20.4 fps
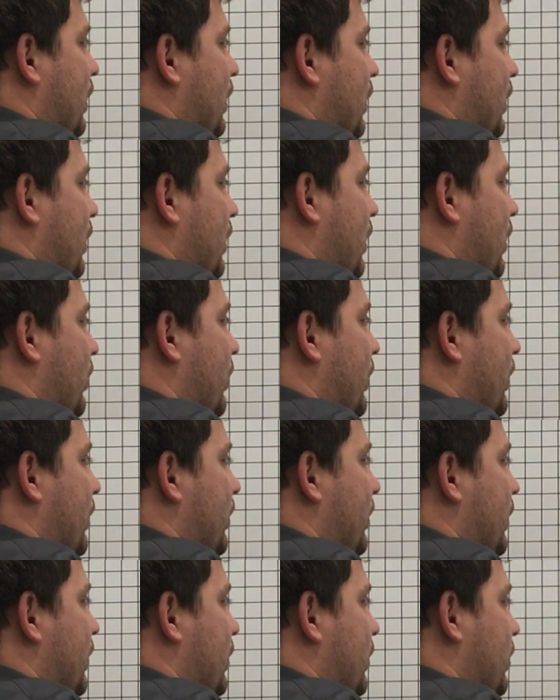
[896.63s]
I went over
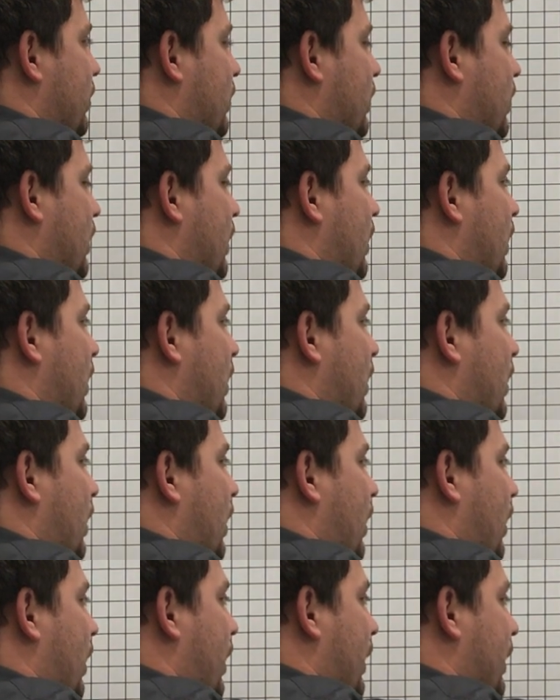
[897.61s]
2.
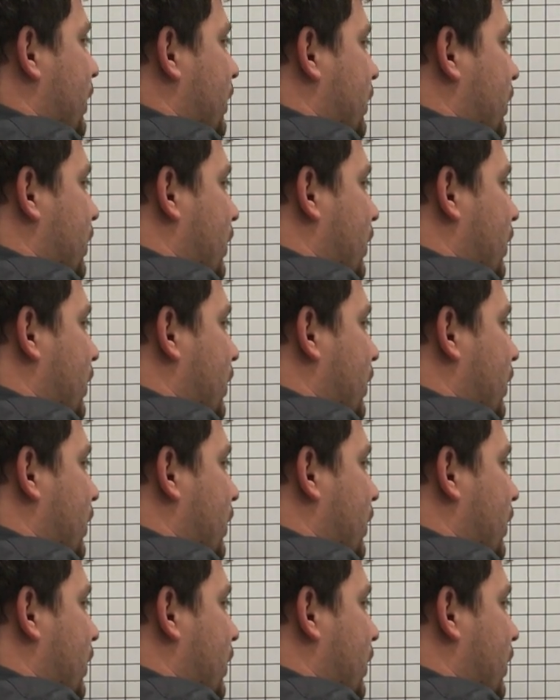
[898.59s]
Alright, so